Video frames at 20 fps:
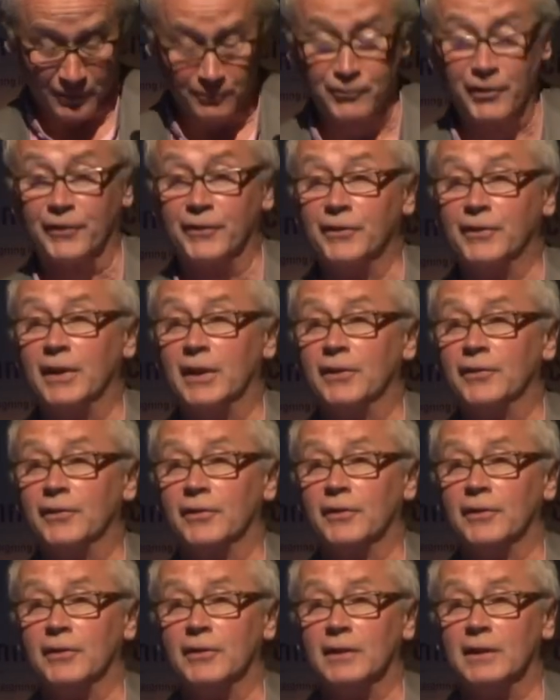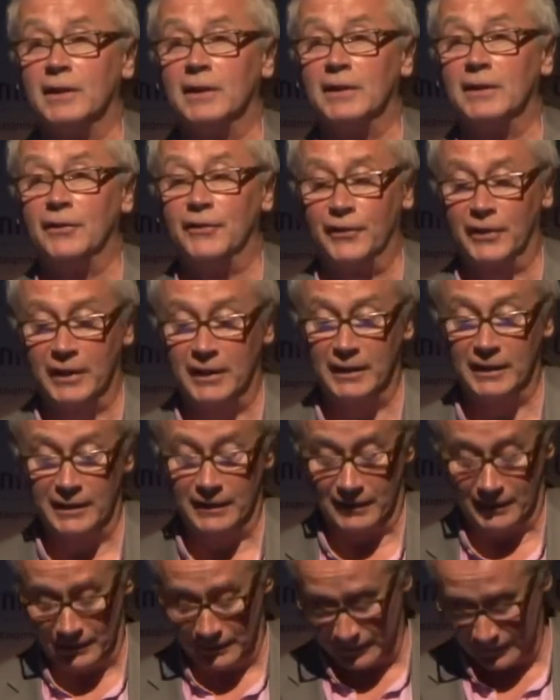presentation is
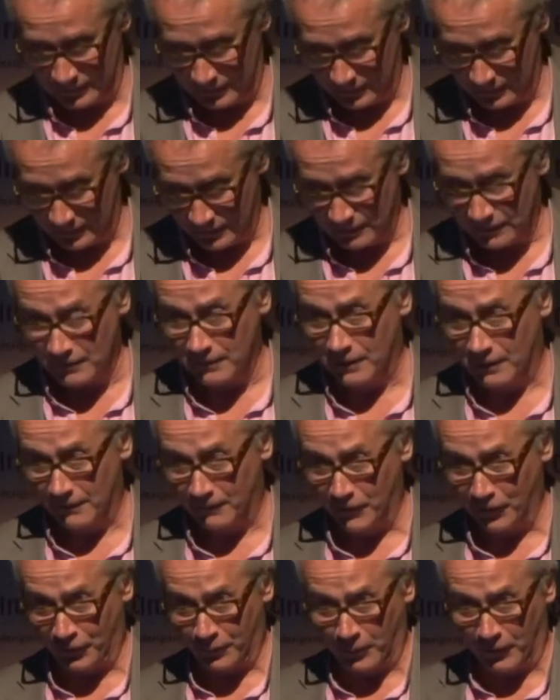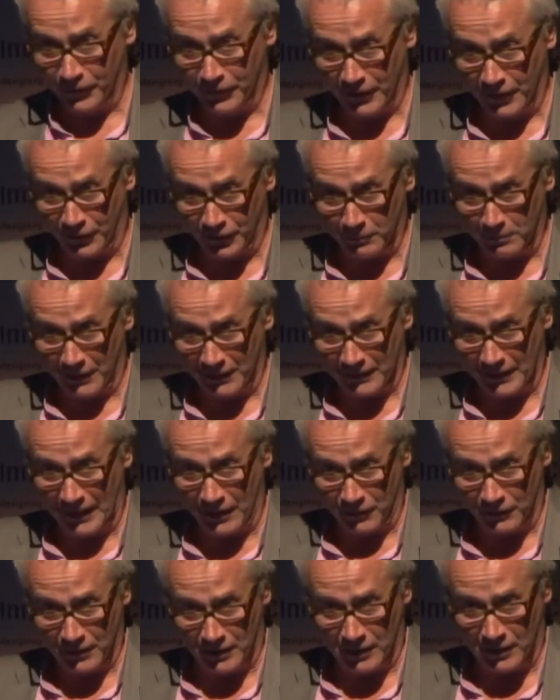here. This one takes about an
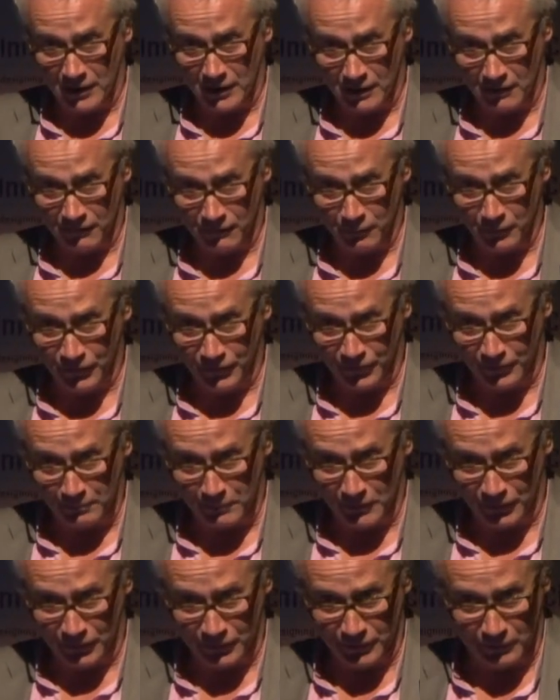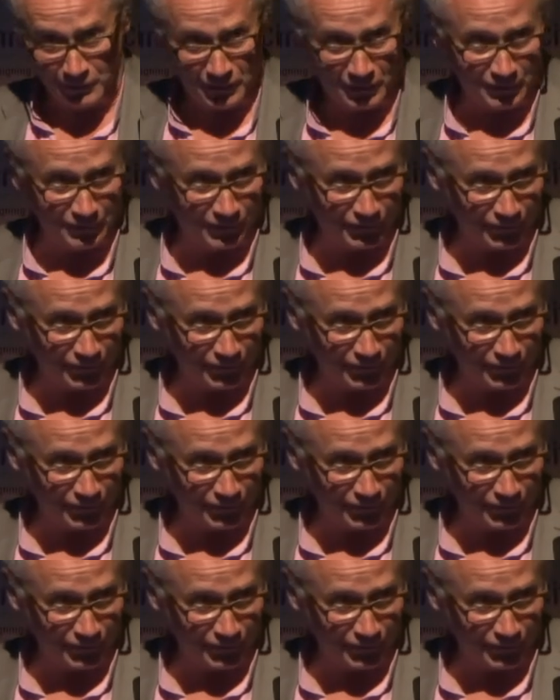hour and a half, which is a bit too long,